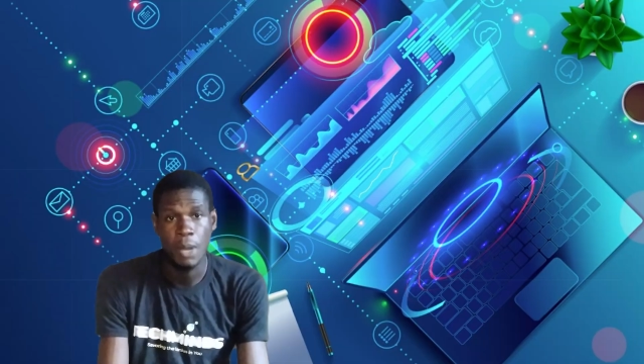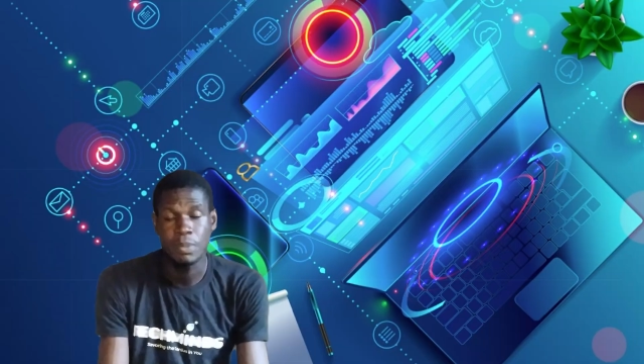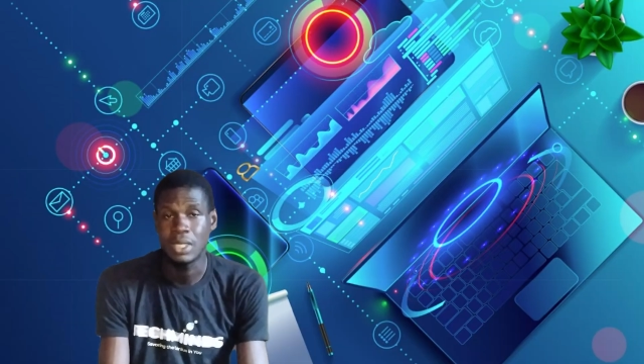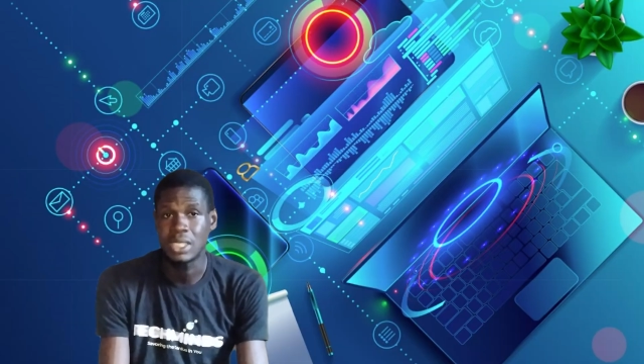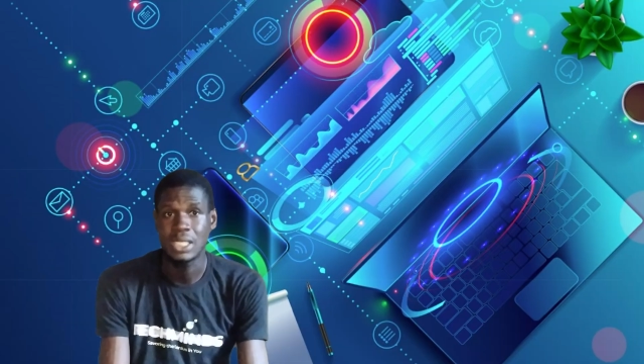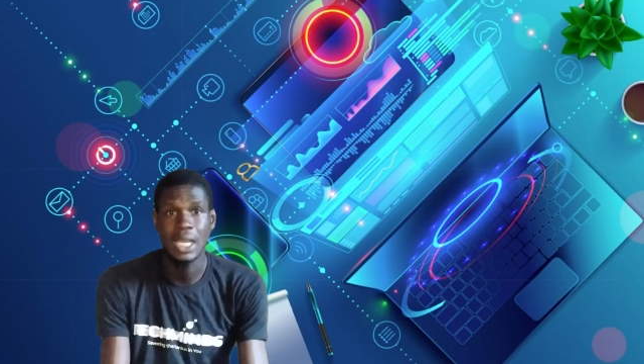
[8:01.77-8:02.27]

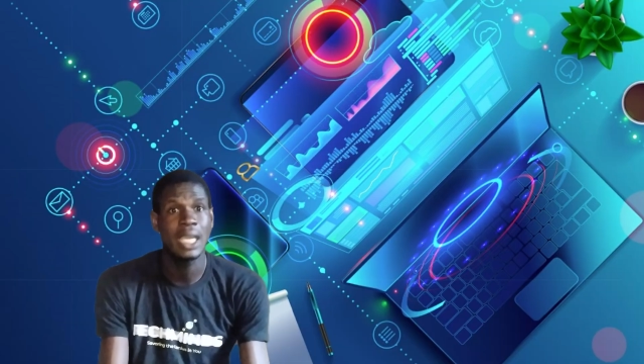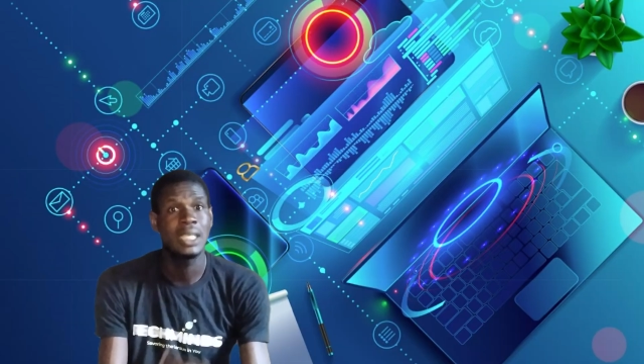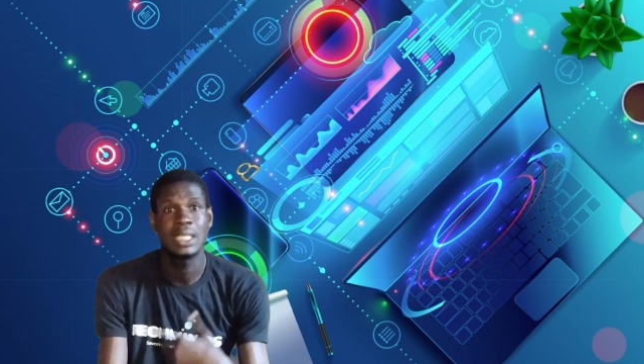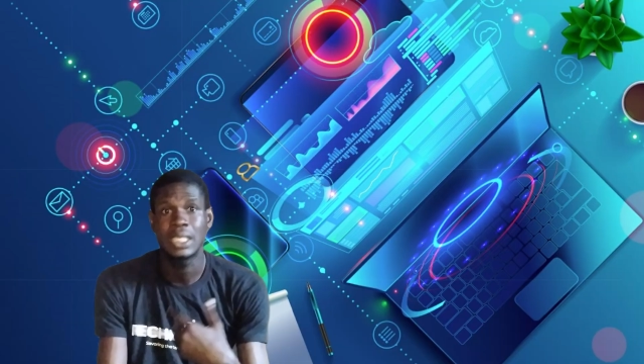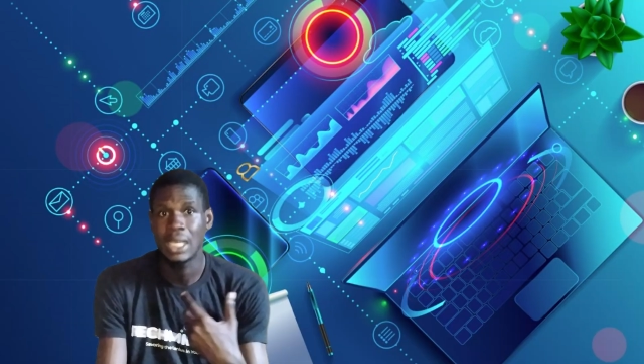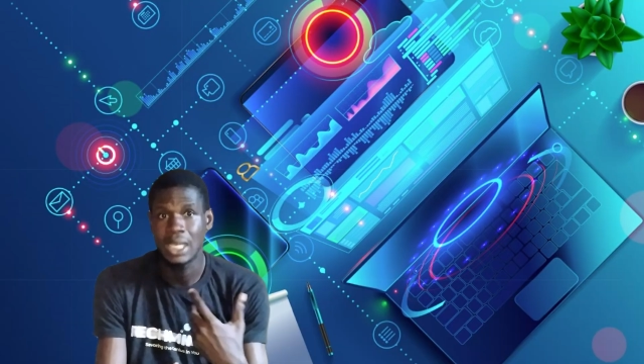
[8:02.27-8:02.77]
design
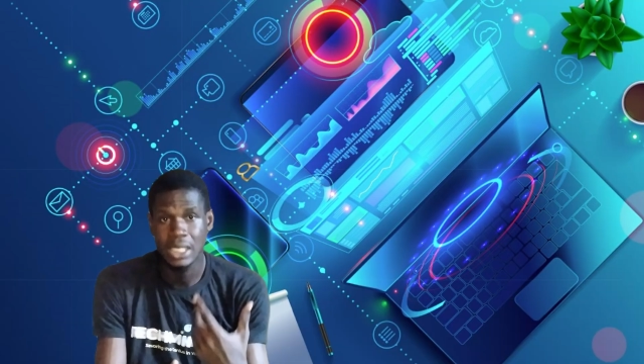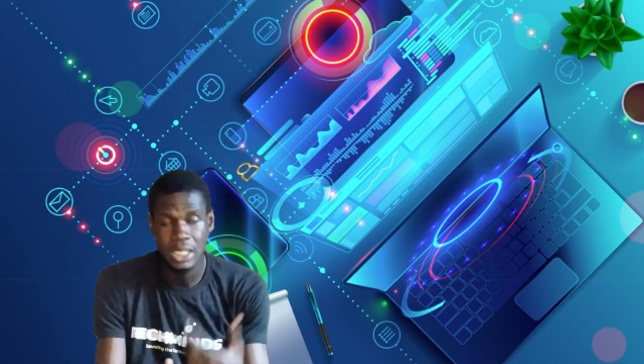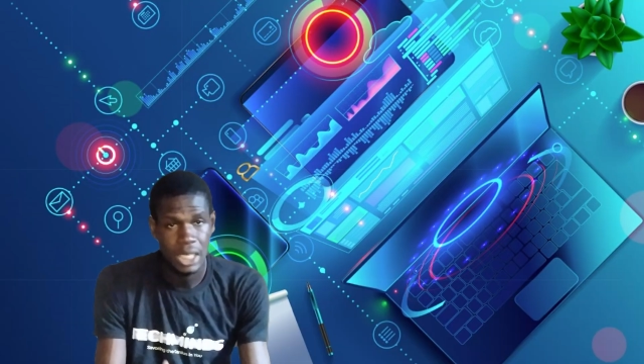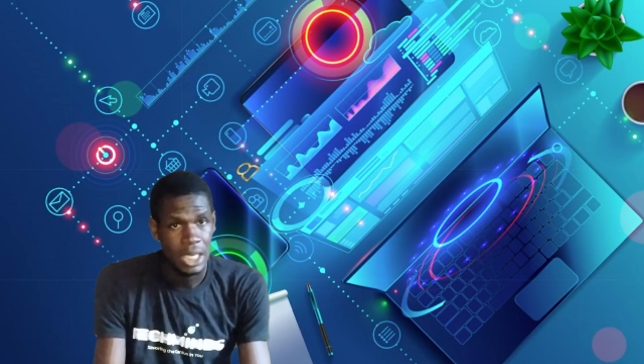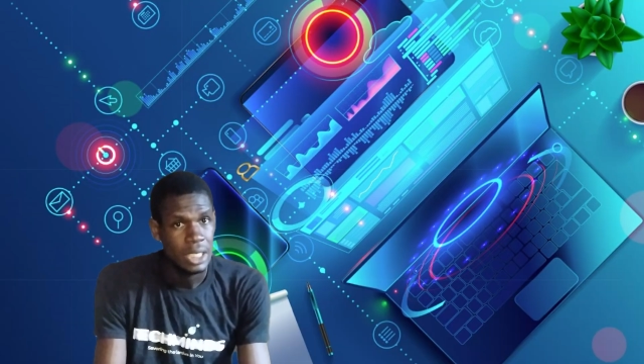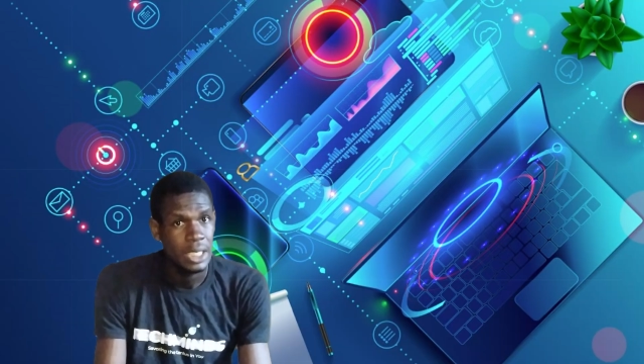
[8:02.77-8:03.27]
again,
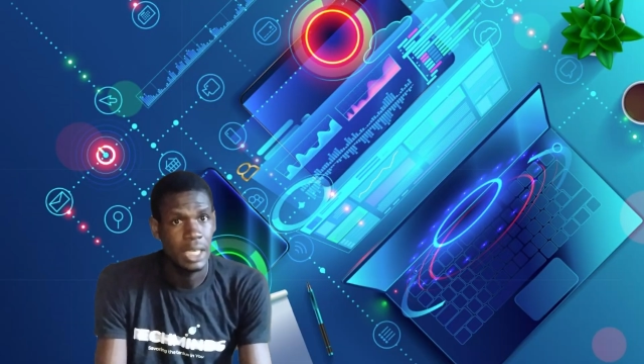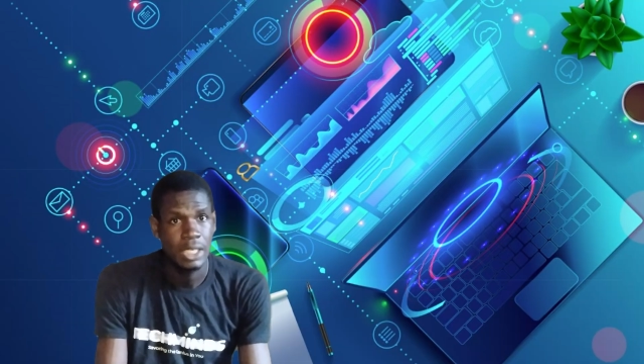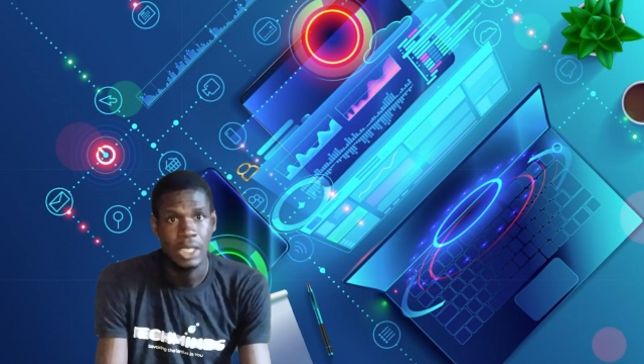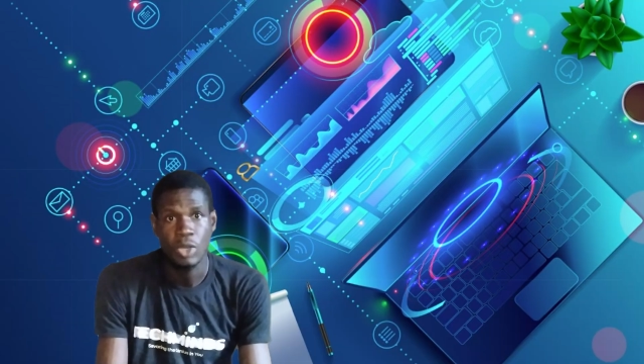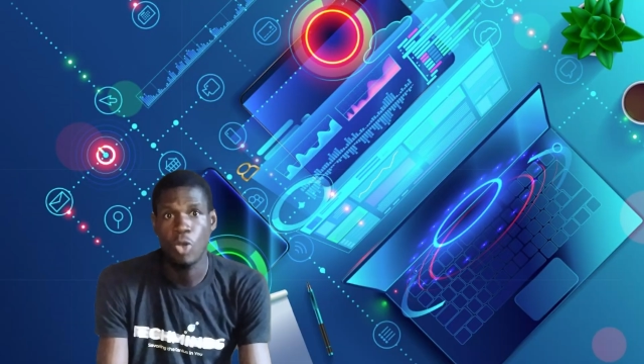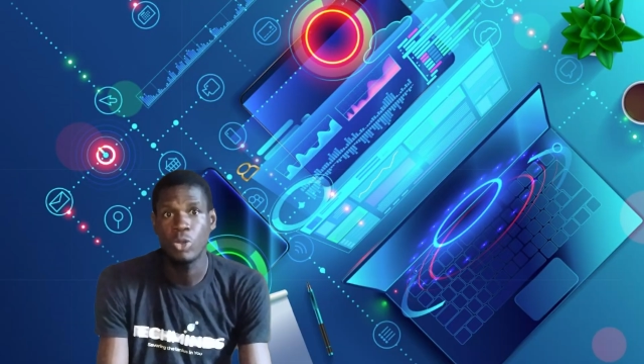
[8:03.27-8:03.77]
then
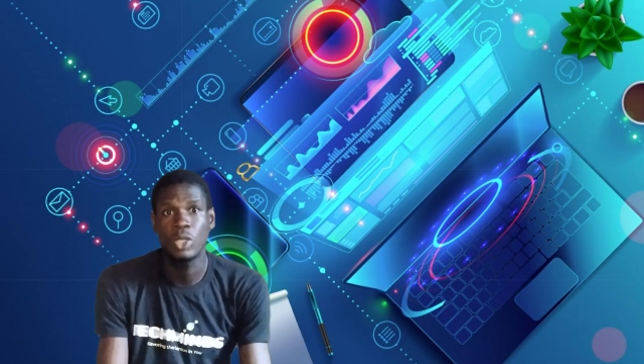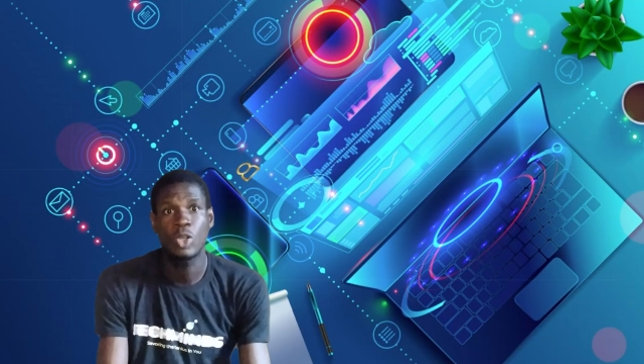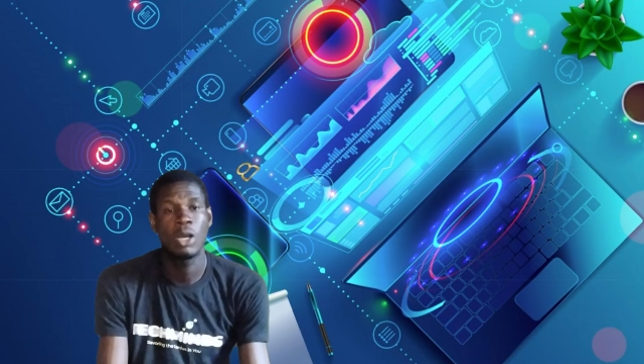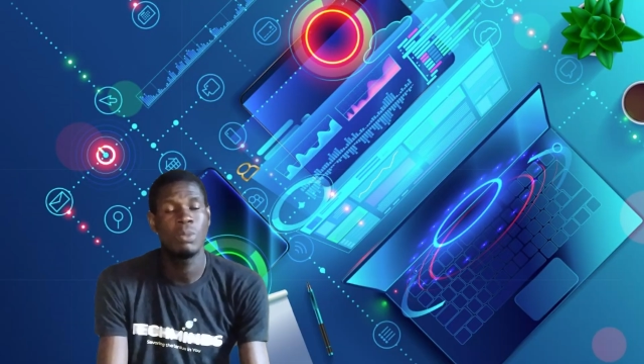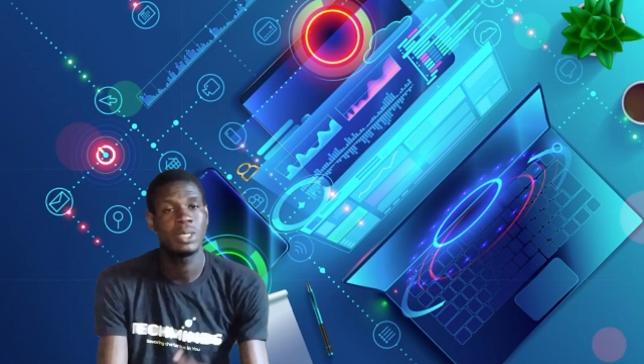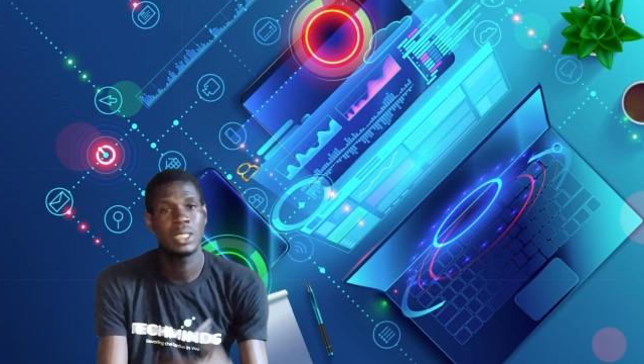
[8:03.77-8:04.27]
code
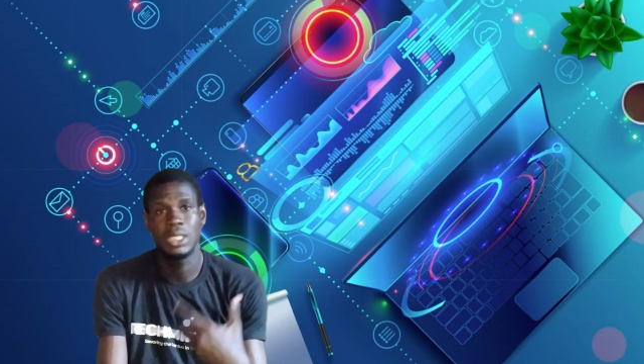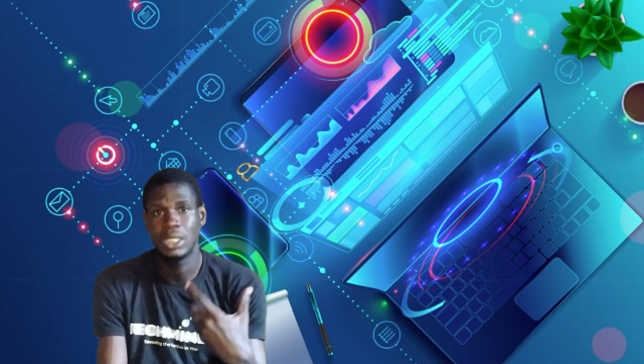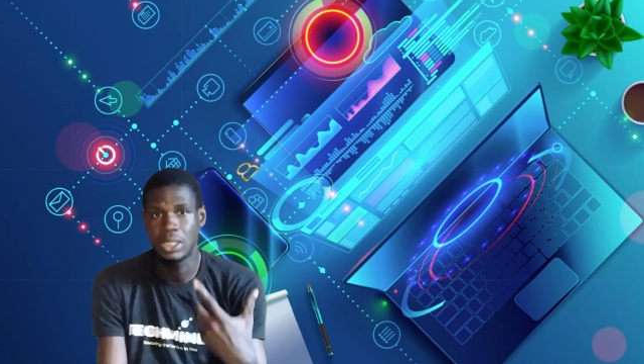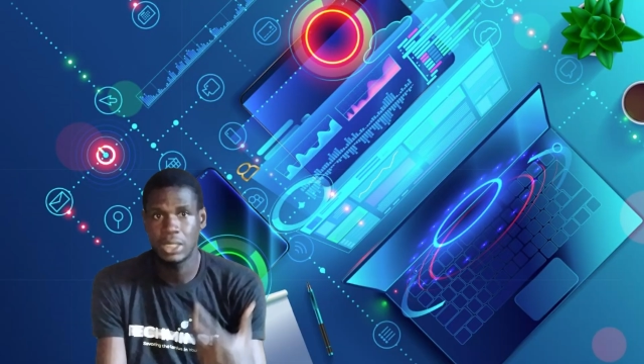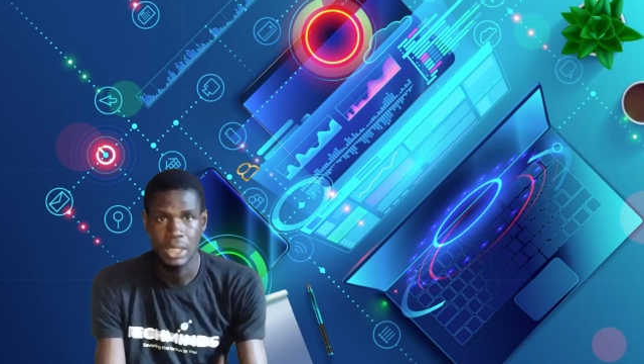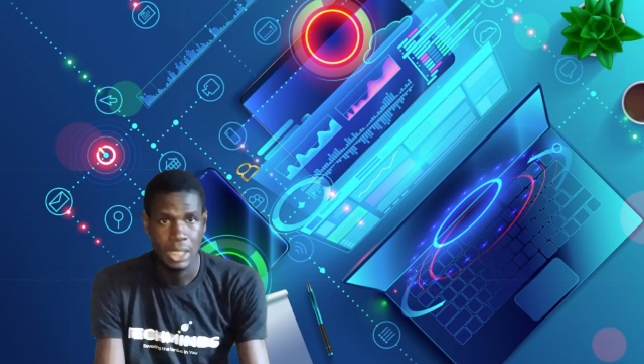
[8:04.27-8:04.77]
comes
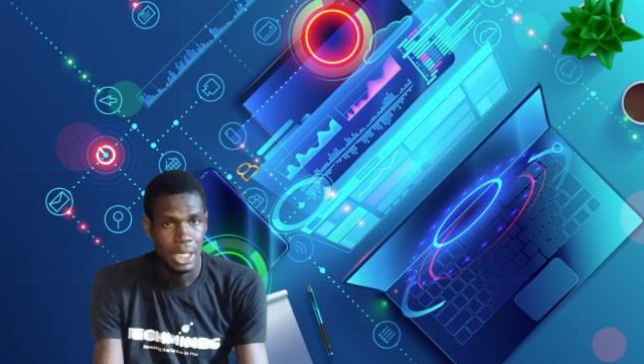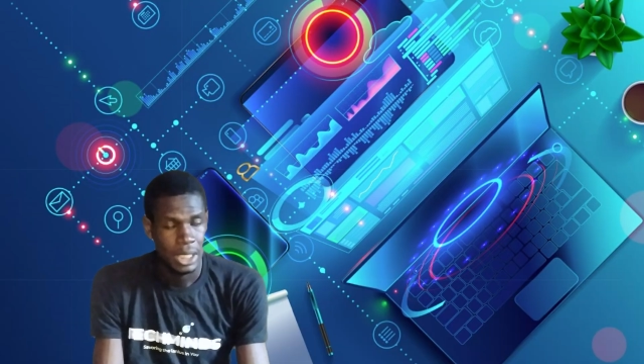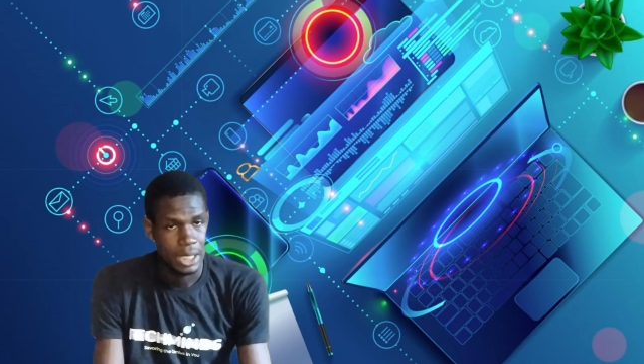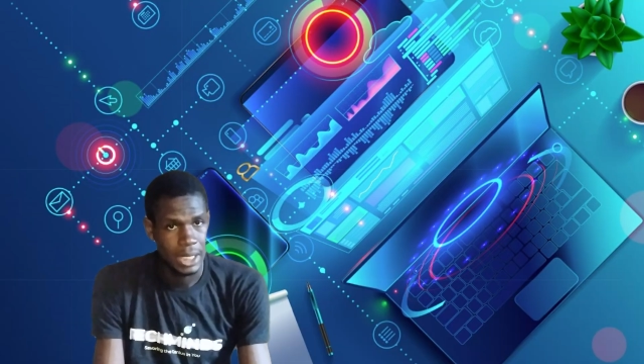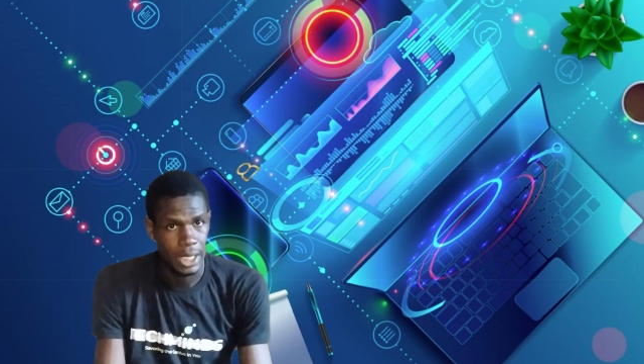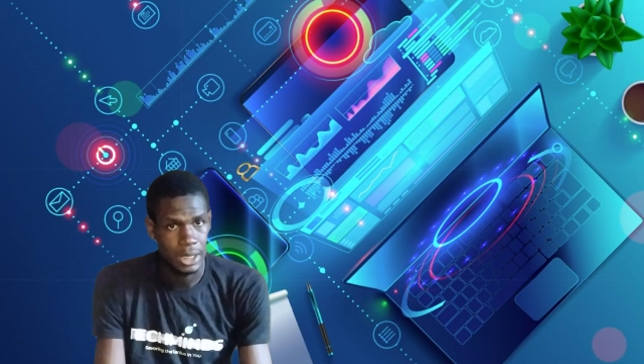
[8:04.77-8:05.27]
in,
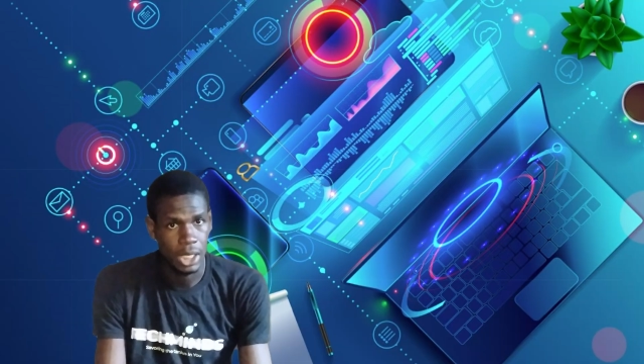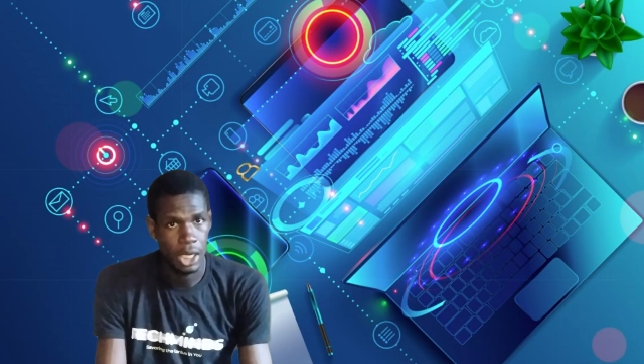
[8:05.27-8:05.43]
then